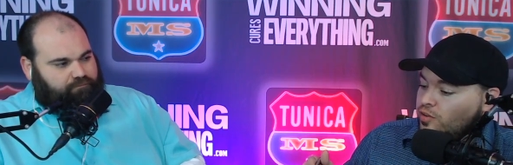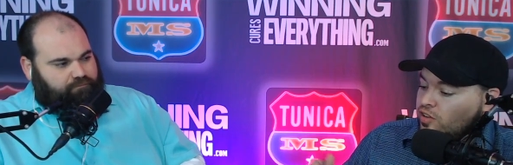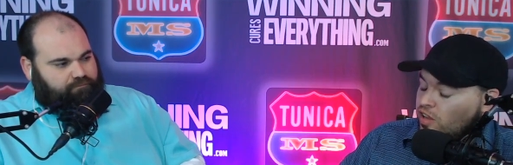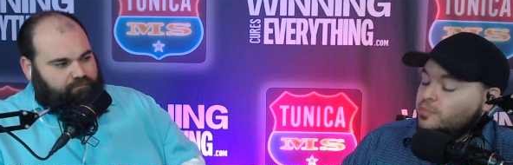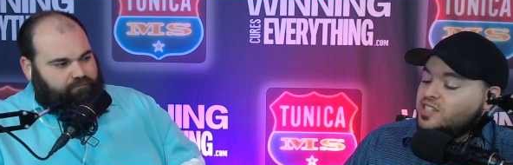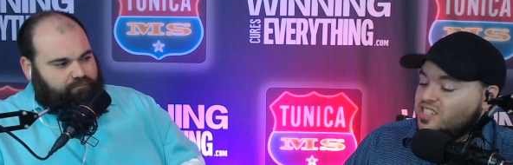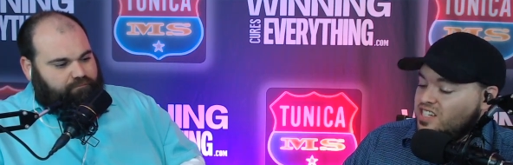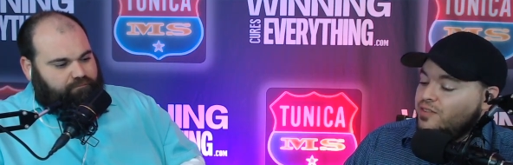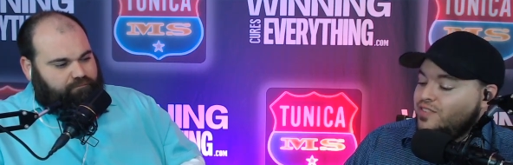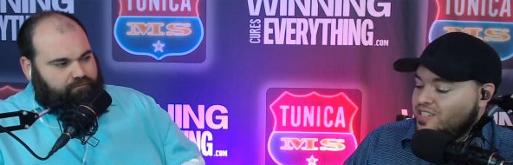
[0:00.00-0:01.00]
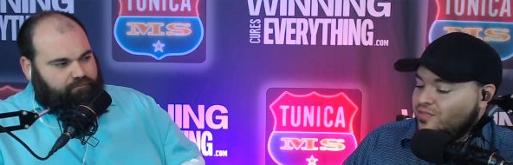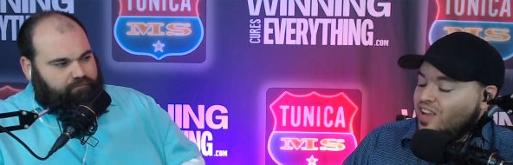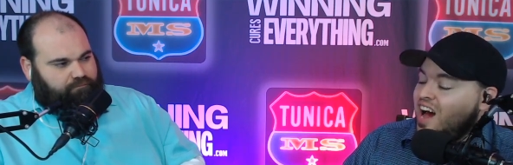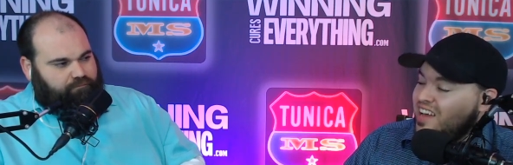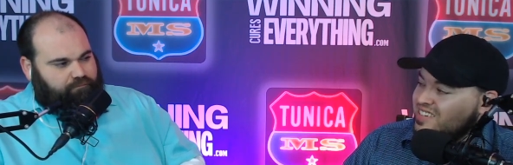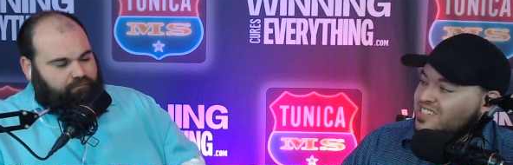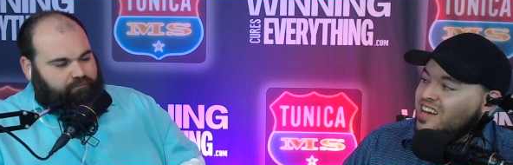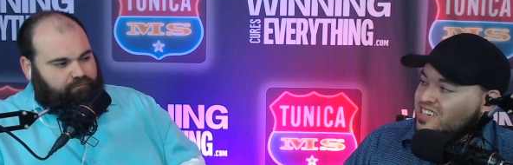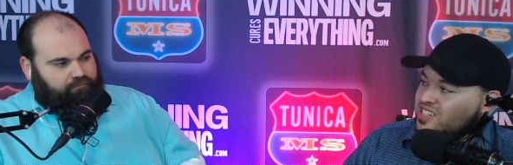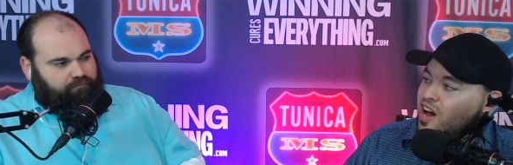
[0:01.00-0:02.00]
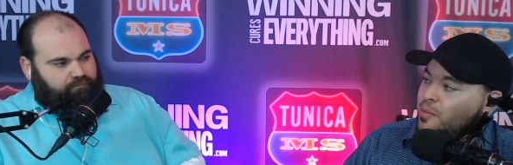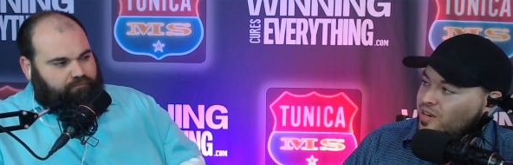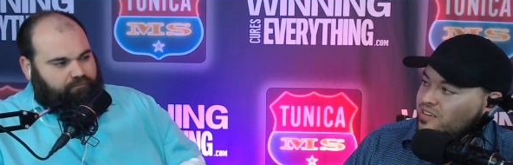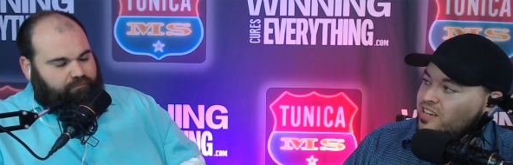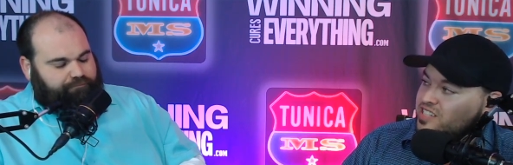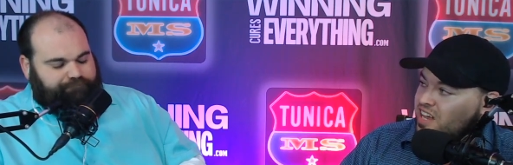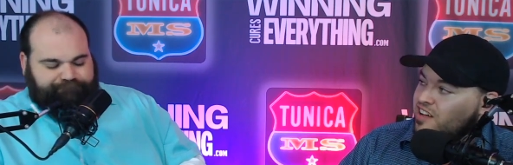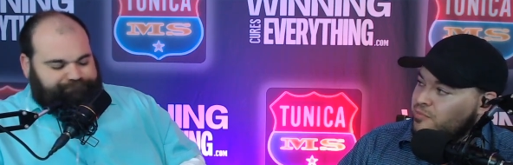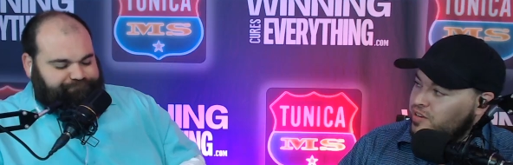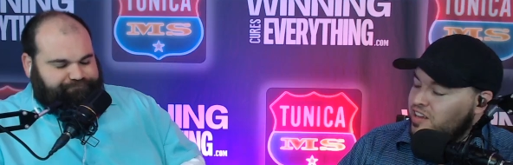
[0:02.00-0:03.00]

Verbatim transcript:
Speaker 1: Clemson's defensive line is not as dominant as they have been.